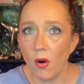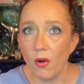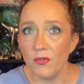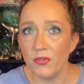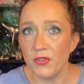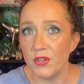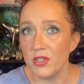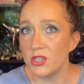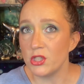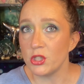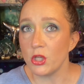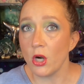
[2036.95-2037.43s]

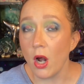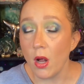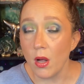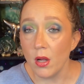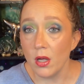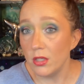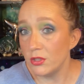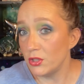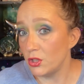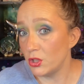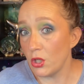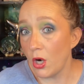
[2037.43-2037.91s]
the
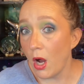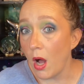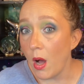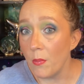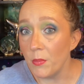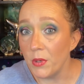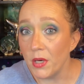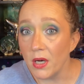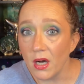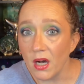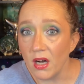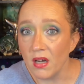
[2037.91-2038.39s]

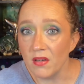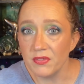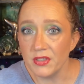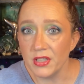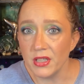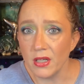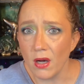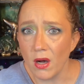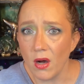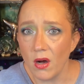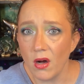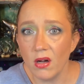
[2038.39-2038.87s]
trauma of it
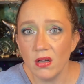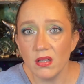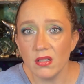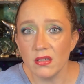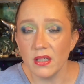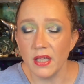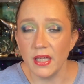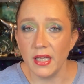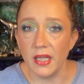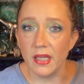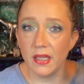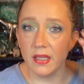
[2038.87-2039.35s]
all,
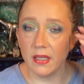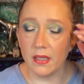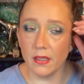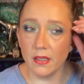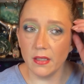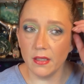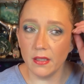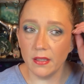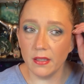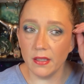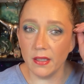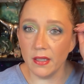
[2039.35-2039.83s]
like,
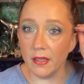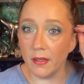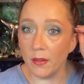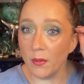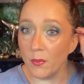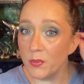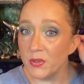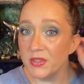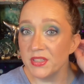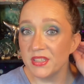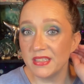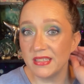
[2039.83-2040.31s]
it
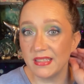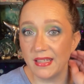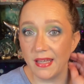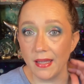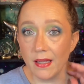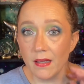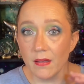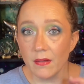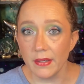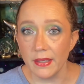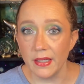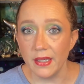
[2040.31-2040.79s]
was
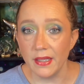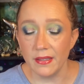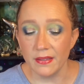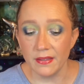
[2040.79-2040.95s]
scary.